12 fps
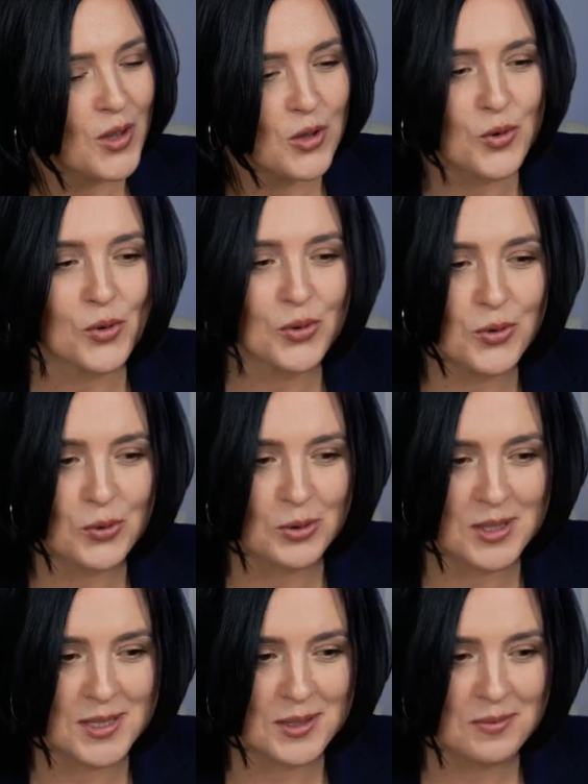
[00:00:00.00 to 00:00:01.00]
your
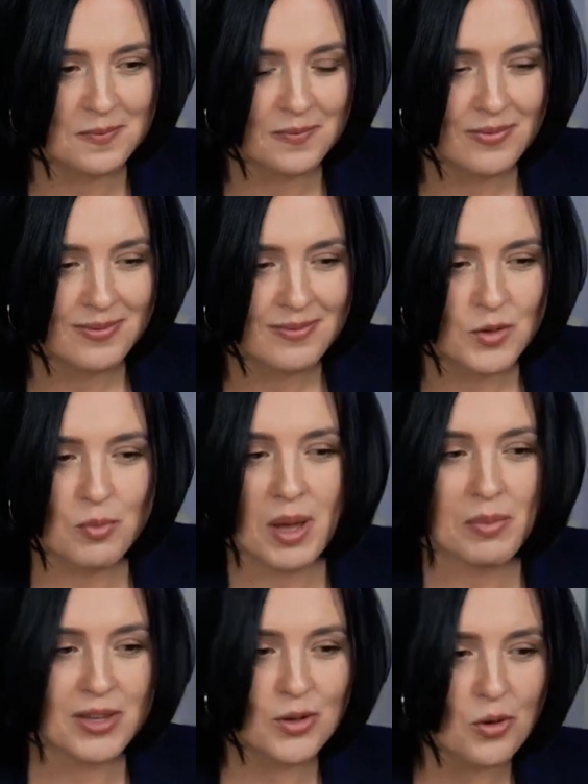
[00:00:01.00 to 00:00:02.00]
thoughts,
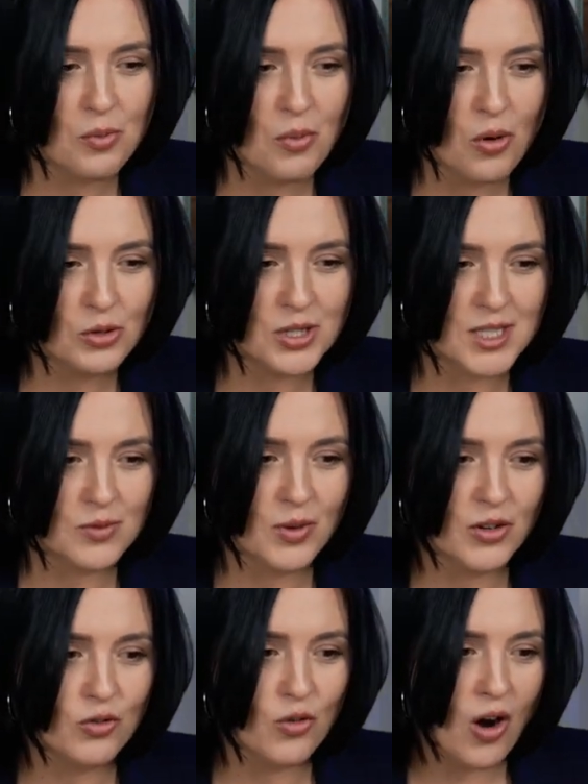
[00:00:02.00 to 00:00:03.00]
maybe your emotions
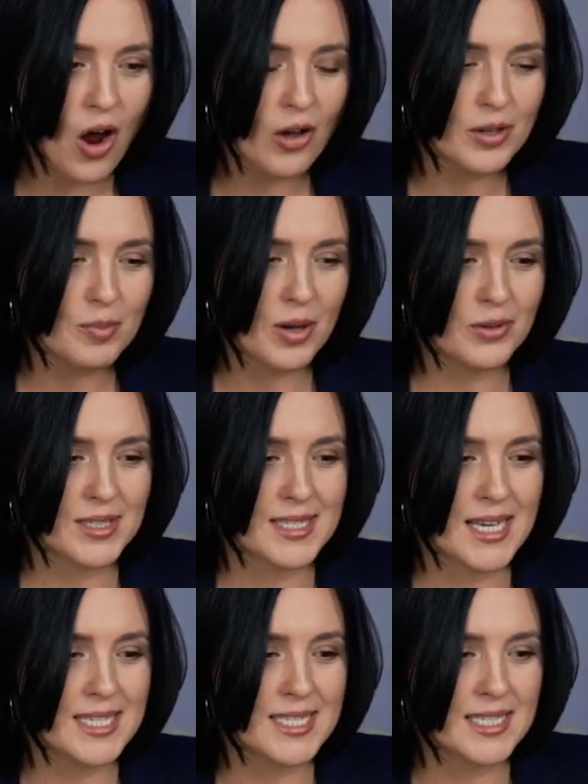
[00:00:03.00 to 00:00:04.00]
when you heard about this
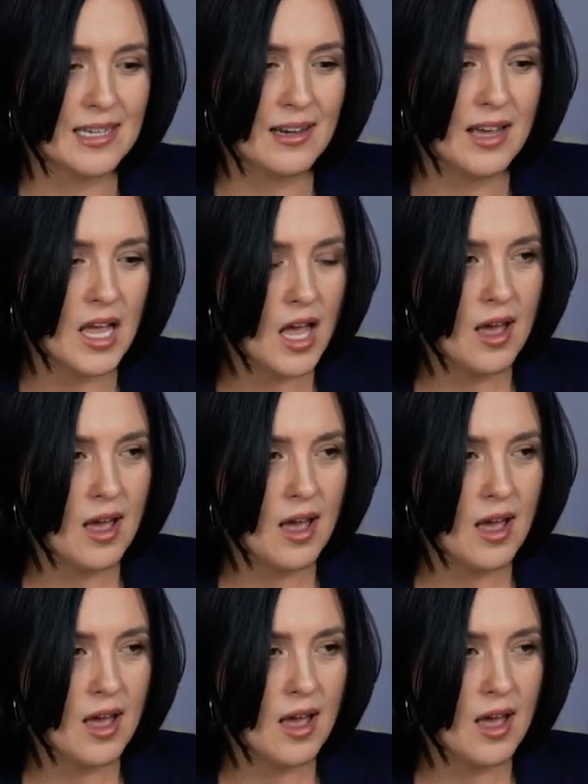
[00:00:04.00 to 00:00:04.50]
idea?